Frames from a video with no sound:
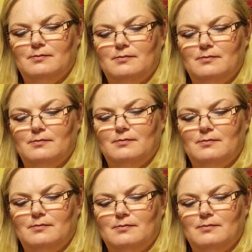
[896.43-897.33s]

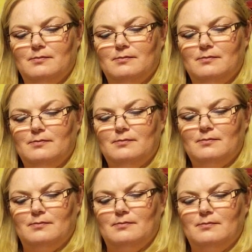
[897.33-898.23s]

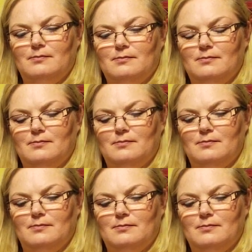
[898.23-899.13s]

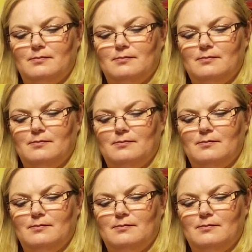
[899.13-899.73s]
No words are spoken by the person on screen.